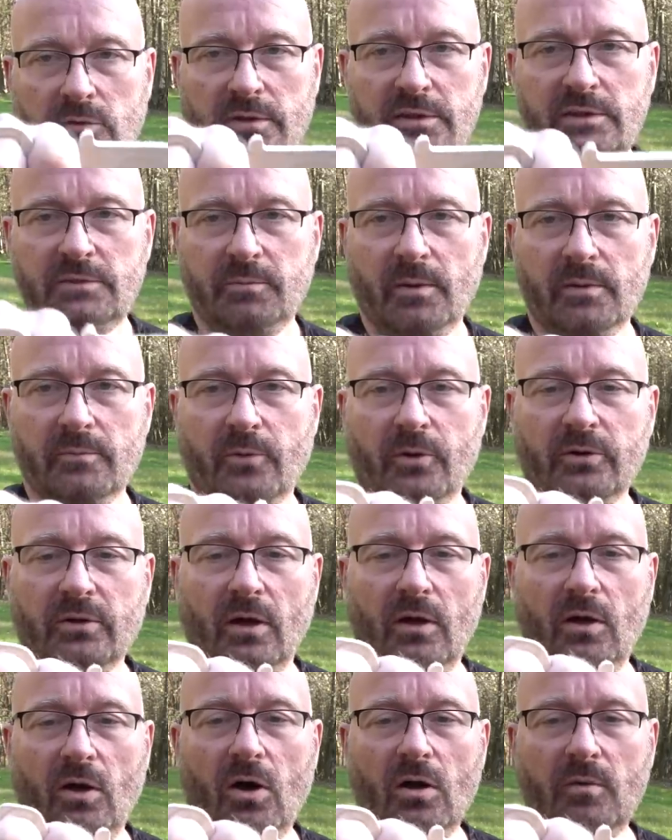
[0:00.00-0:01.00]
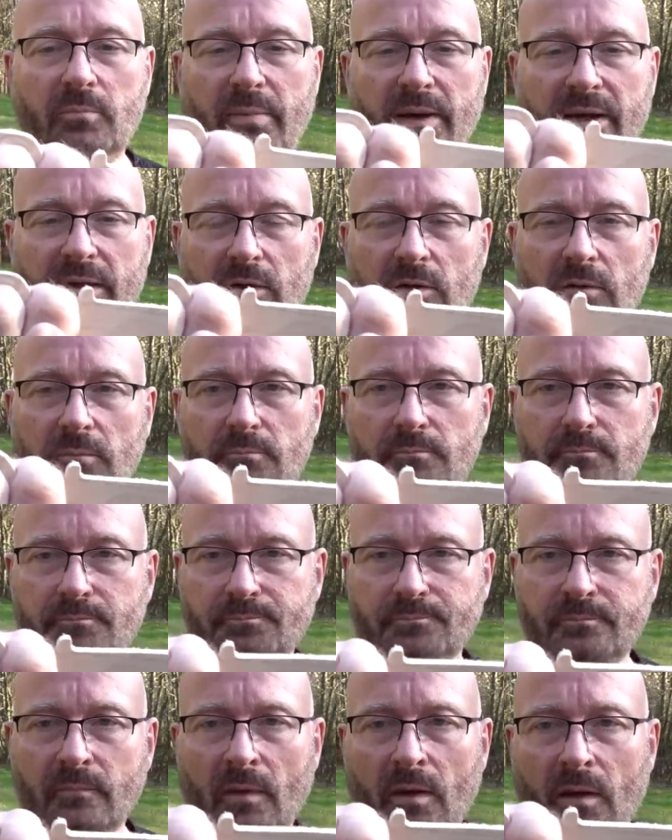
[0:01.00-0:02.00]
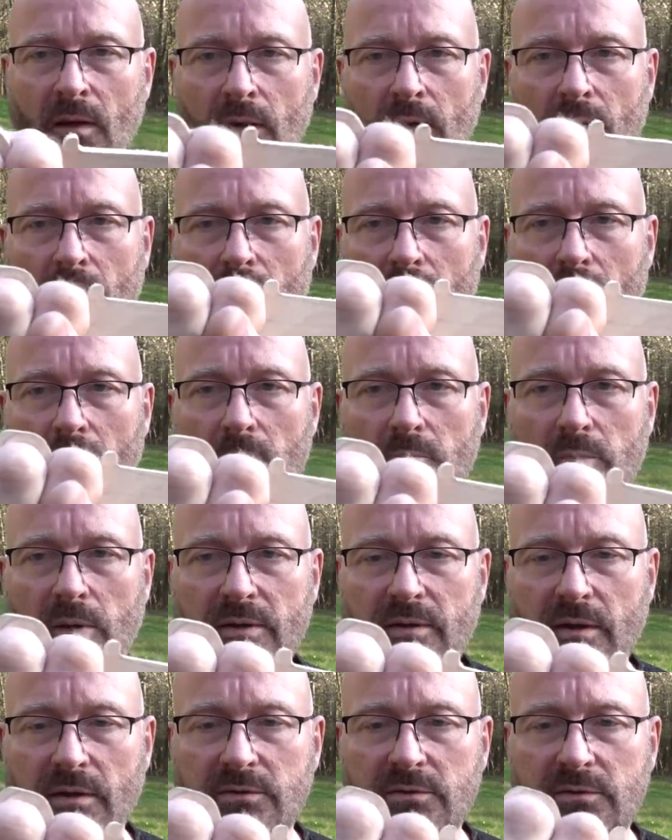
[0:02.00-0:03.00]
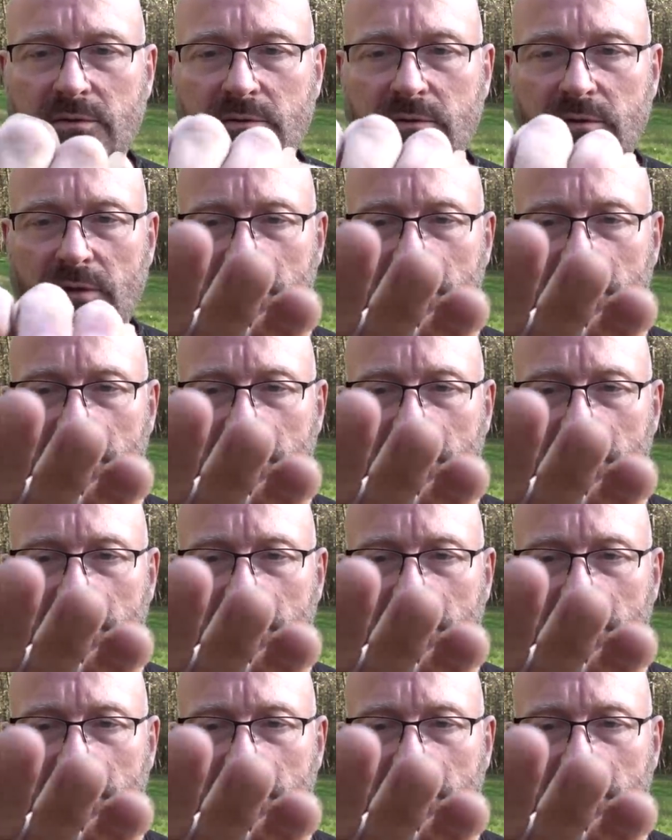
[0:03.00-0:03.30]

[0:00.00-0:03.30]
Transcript: this one worked a lot better, but there's